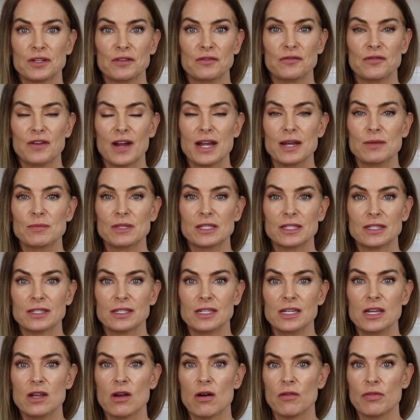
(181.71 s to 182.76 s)
of vitamin
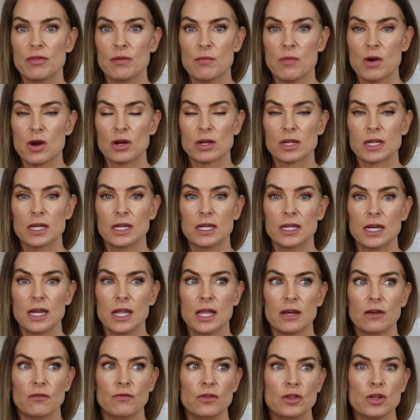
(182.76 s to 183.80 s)
C on the market,
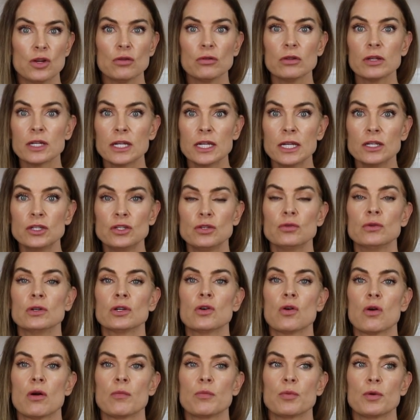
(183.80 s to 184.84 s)
and if you're looking to
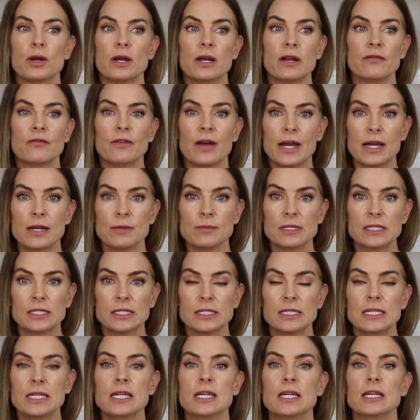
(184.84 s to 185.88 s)
incorporate a vitamin
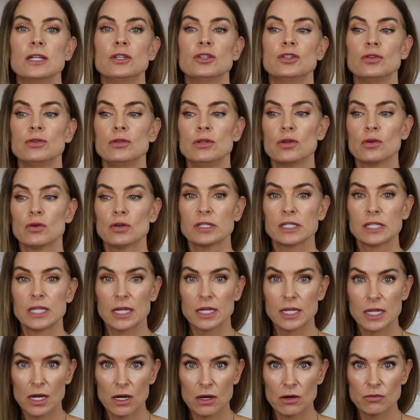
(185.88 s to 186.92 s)
C into your
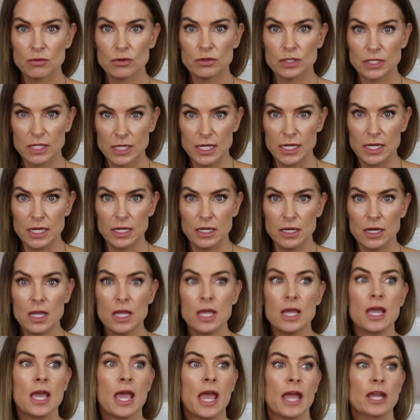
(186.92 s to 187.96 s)
skincare routine
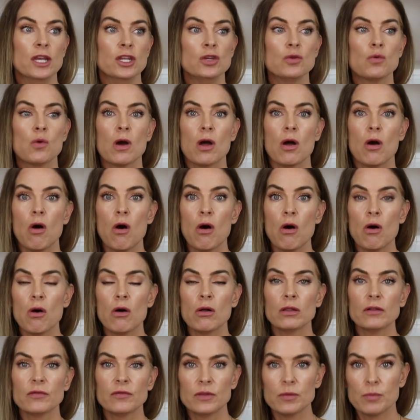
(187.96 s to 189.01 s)
and you want
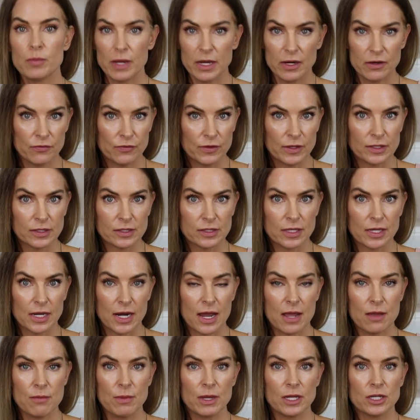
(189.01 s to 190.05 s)
all of the benefits that
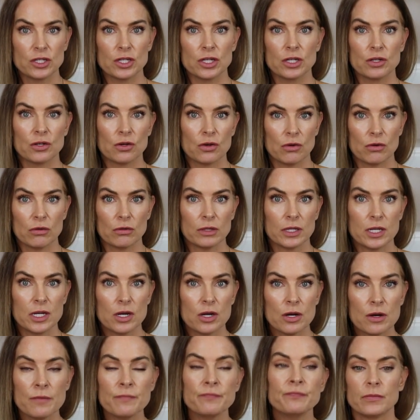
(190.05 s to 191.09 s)
I mentioned
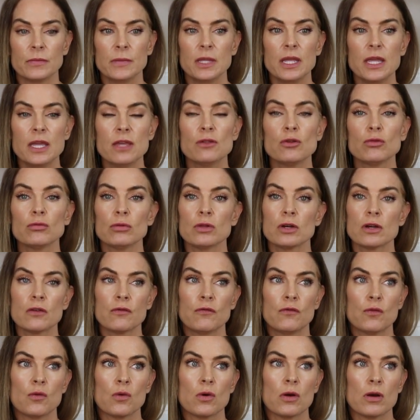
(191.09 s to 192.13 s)
earlier, either look
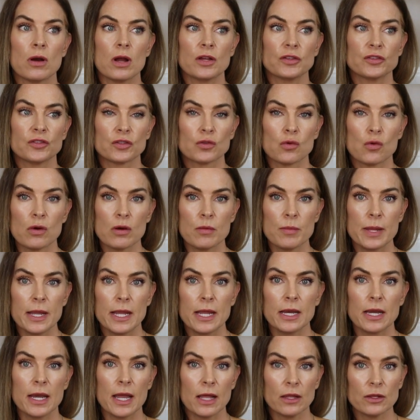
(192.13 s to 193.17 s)
for
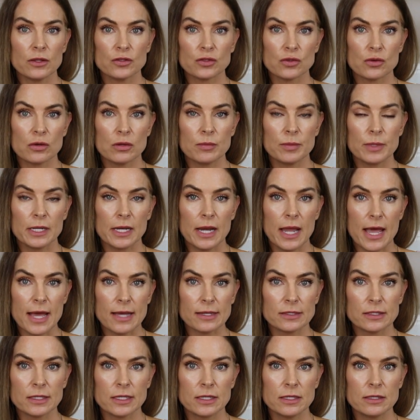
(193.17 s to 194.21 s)
Ascorbate, L-ascorbic
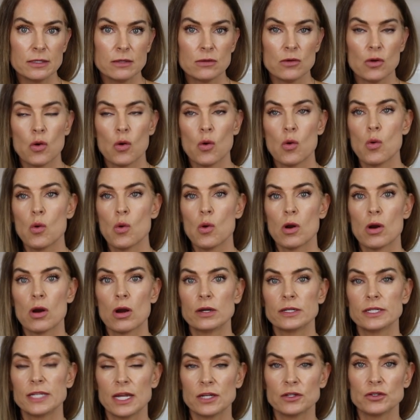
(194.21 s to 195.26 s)
acid,
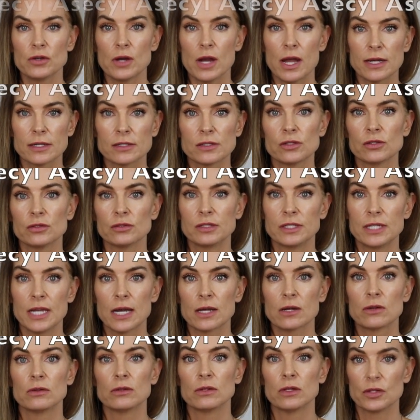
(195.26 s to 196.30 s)
or
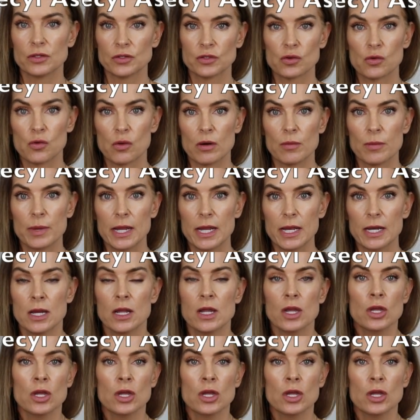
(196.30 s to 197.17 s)
Tetrahexyldecyl Ascorbate.